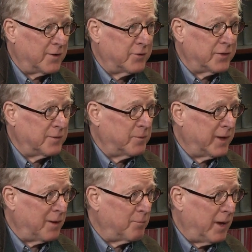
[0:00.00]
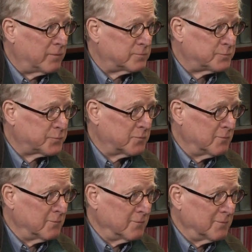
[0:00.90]
everything became bad.
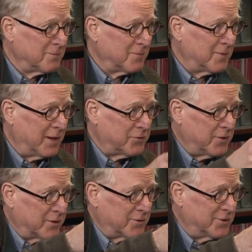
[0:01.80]
That's not